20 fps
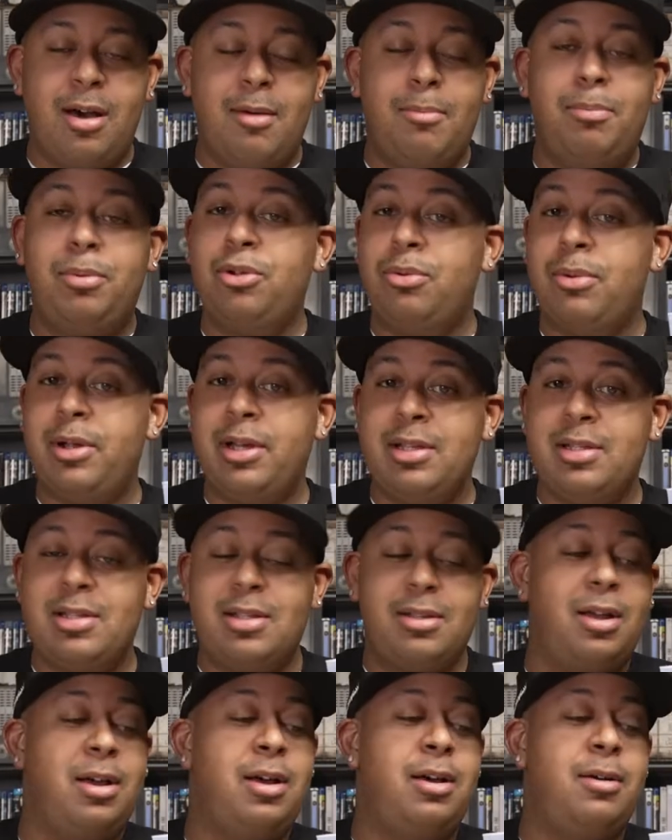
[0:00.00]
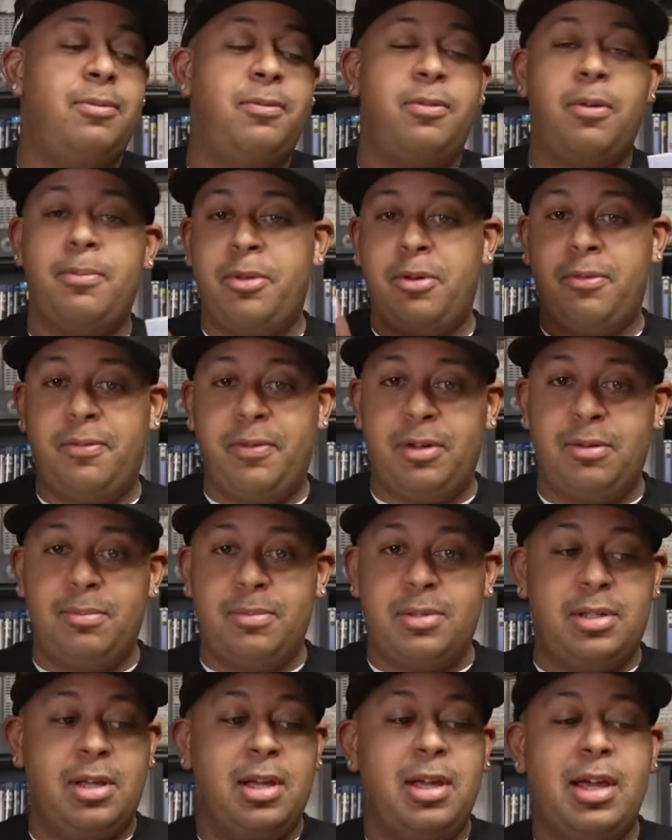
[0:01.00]
Blu-rays from their
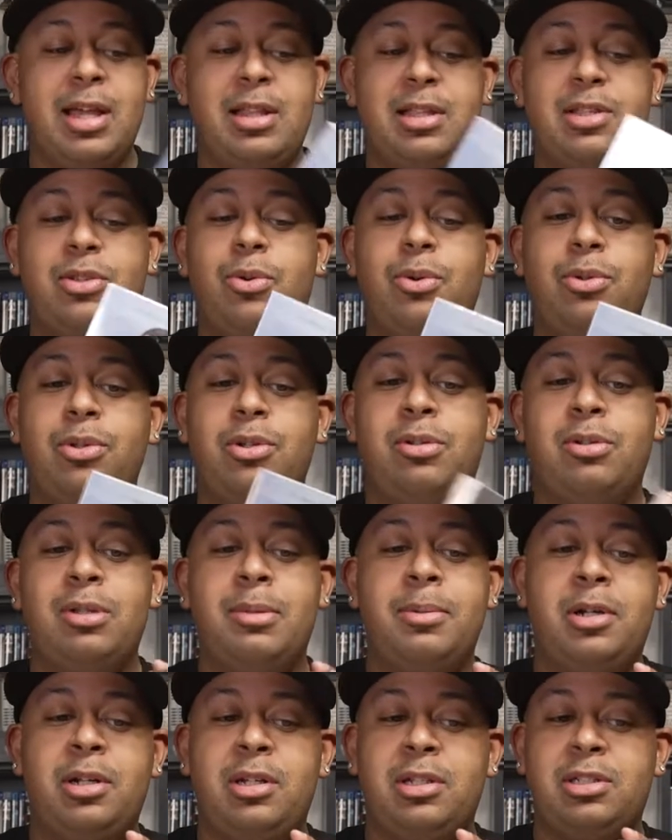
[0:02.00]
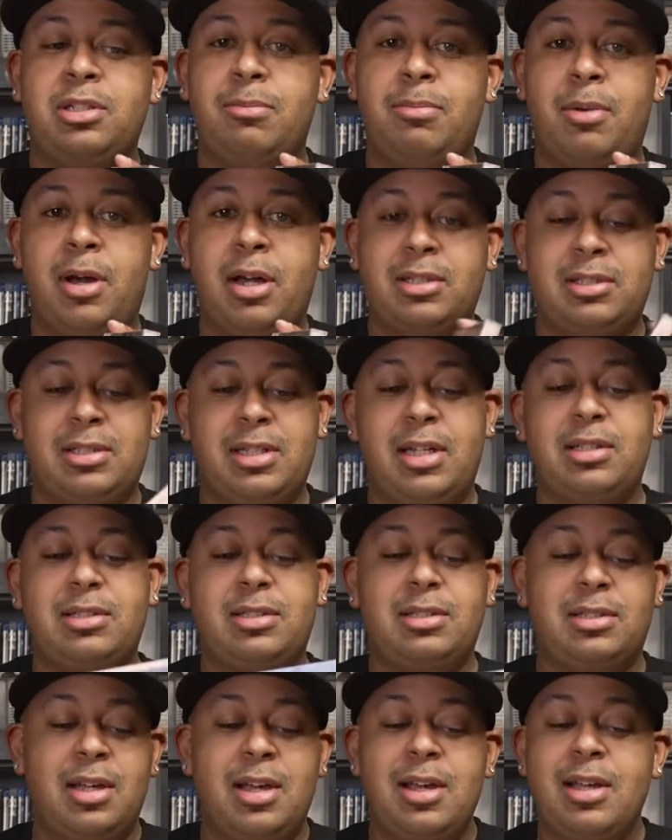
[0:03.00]
films, and these cool little limited edition box
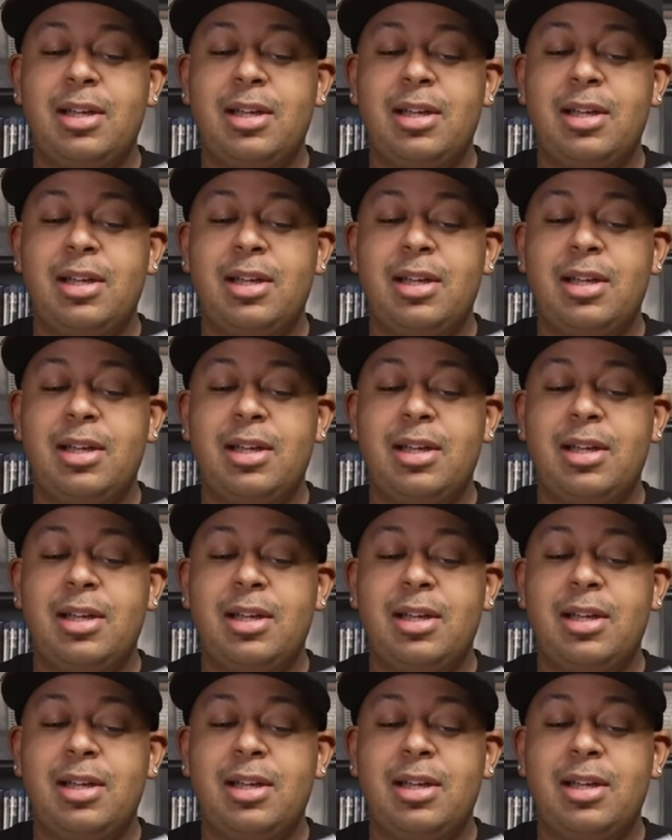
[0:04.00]
sets.